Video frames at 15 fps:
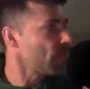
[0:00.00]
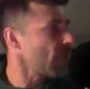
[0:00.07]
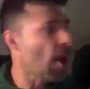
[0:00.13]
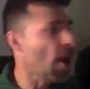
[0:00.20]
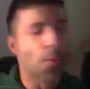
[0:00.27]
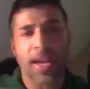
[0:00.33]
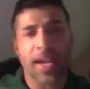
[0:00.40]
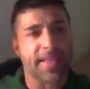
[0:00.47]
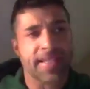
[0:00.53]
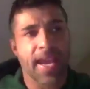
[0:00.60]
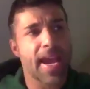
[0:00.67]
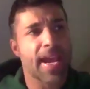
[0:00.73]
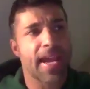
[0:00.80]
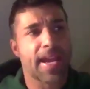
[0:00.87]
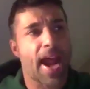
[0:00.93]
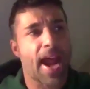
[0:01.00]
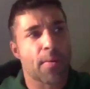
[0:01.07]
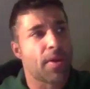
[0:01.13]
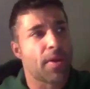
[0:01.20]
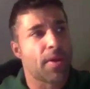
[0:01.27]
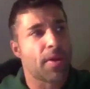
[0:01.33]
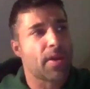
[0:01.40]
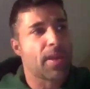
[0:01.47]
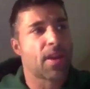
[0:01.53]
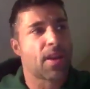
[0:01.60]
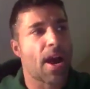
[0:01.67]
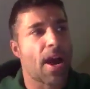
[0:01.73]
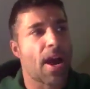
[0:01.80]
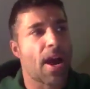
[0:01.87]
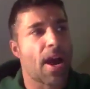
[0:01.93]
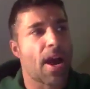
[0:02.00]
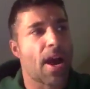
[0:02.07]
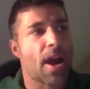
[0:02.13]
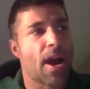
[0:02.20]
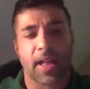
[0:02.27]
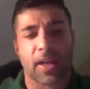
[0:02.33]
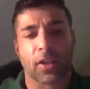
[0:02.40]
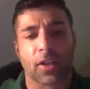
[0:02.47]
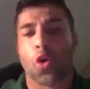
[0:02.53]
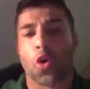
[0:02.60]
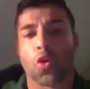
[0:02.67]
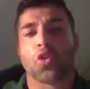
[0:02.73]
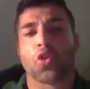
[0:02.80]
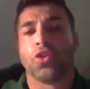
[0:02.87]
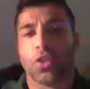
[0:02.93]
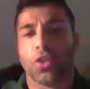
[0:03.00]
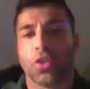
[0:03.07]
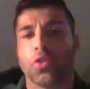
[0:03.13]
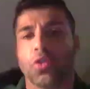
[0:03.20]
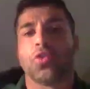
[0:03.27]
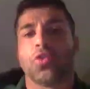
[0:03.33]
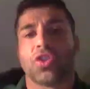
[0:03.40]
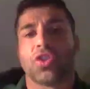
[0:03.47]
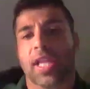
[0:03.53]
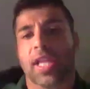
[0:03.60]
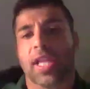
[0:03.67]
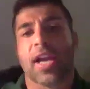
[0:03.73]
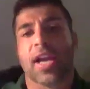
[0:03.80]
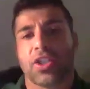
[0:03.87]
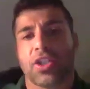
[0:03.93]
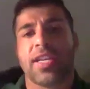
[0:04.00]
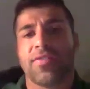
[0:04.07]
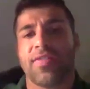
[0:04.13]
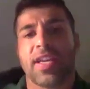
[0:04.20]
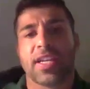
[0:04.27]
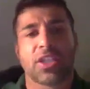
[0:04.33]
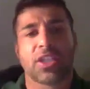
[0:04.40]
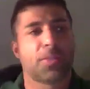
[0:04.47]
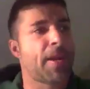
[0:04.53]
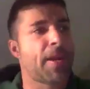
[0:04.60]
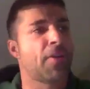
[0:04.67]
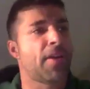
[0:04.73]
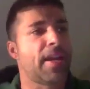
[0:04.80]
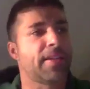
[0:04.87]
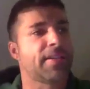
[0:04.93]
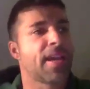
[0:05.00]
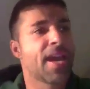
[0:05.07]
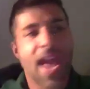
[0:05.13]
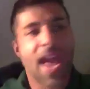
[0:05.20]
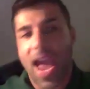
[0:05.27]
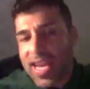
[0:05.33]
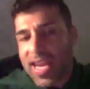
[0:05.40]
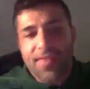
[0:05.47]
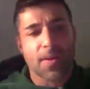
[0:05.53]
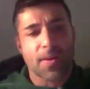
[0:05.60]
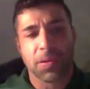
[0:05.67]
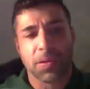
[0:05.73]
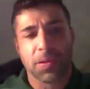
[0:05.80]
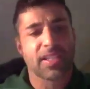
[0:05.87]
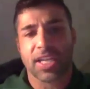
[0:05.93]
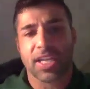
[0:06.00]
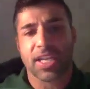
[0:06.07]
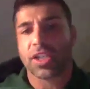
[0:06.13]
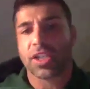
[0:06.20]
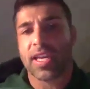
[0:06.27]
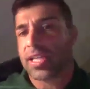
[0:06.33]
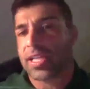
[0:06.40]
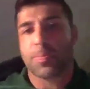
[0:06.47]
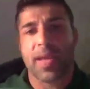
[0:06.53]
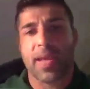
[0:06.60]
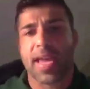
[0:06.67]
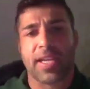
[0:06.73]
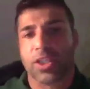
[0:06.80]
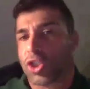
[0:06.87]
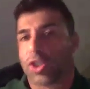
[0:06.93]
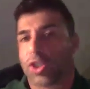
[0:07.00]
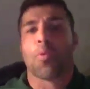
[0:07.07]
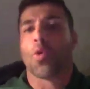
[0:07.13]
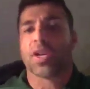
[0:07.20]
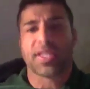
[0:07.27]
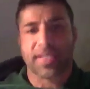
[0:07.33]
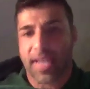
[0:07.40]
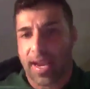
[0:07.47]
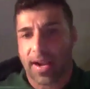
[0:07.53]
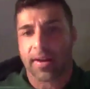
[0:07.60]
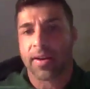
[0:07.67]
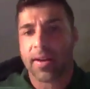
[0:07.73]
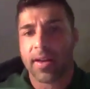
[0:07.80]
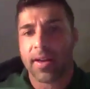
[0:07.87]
and when it did, I was a guy that had a lot of like local news slash TV experience, and even a place like ESPN and Sports Center,